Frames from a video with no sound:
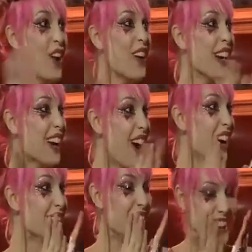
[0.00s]
Oh my
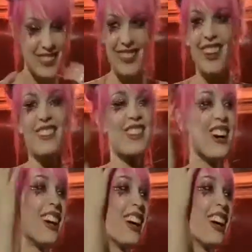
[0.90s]
God! I'm sorry,